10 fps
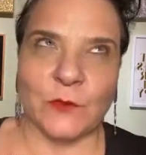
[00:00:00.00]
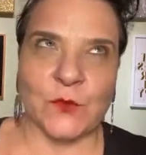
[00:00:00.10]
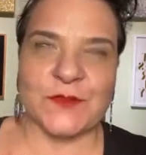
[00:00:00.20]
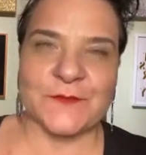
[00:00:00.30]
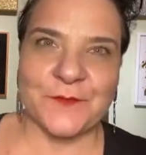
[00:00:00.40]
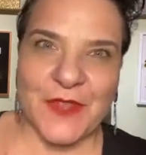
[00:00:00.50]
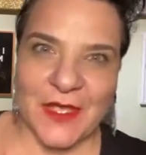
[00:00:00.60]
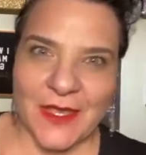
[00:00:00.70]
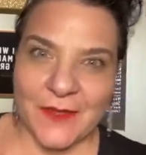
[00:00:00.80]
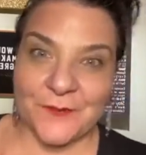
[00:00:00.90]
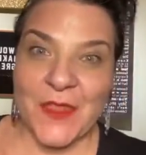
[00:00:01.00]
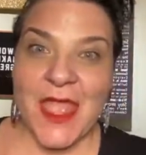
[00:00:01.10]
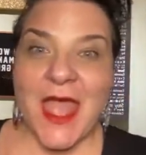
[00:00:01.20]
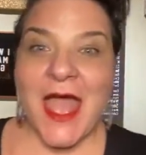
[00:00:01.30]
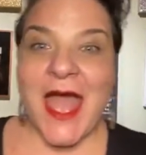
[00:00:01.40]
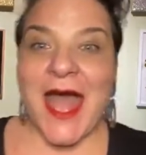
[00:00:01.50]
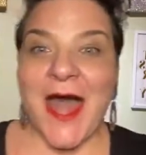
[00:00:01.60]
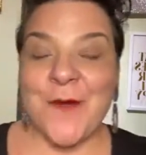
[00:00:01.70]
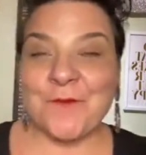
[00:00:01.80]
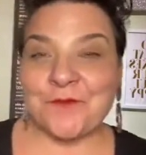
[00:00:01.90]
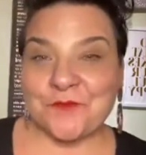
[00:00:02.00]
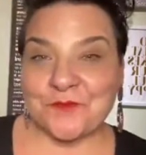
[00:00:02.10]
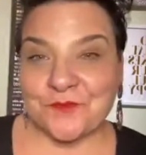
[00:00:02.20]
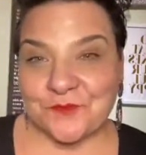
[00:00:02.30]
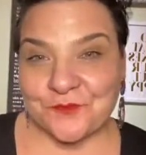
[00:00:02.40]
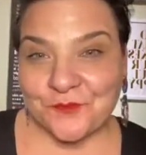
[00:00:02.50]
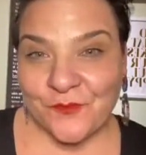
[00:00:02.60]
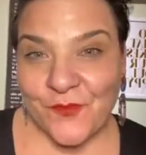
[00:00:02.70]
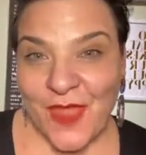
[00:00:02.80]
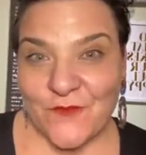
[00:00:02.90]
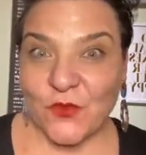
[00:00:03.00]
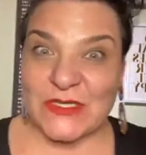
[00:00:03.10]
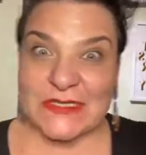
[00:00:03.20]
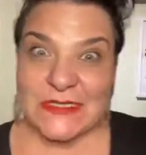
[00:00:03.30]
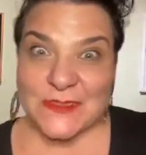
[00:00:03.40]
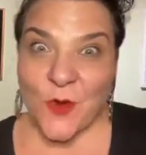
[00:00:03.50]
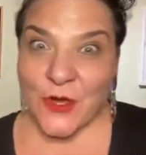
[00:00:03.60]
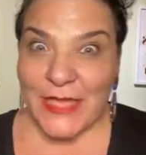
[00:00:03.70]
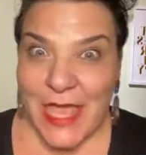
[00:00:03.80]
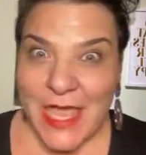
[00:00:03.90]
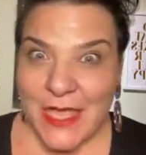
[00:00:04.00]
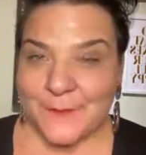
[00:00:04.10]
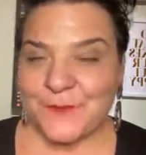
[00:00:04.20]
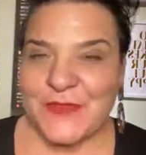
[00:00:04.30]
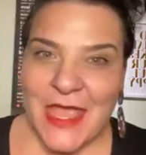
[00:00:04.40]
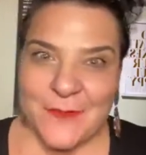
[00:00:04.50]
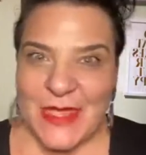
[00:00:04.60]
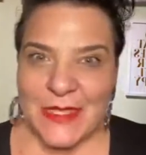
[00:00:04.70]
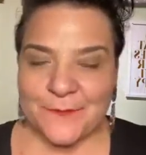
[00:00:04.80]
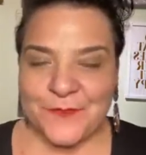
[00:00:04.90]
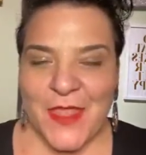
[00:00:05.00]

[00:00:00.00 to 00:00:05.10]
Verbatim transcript: Whoops, can't count. Um, 46 tomorrow, yay. Yay me.